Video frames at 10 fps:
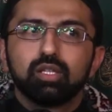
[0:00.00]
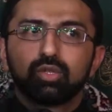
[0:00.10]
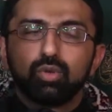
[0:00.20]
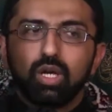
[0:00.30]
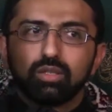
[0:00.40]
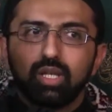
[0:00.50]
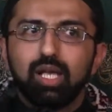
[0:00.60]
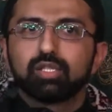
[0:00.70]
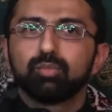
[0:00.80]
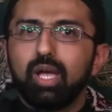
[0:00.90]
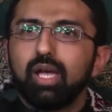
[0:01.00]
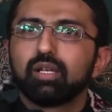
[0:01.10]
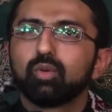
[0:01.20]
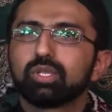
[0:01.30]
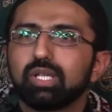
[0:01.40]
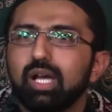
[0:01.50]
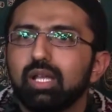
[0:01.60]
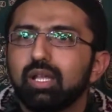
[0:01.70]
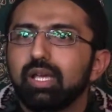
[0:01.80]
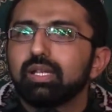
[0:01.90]
to Allah subhanahu wa
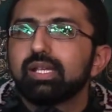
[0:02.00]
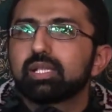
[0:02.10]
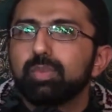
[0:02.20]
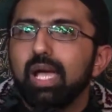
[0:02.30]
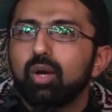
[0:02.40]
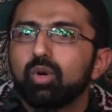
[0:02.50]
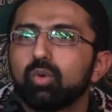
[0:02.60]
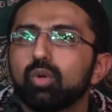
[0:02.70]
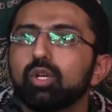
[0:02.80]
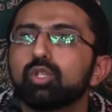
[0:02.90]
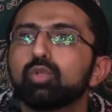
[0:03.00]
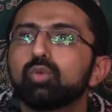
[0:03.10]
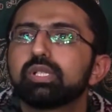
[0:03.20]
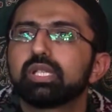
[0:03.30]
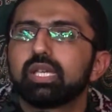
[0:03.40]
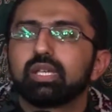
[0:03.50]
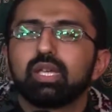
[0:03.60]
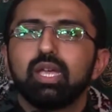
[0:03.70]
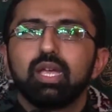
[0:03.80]
ta'ala and His power, we're using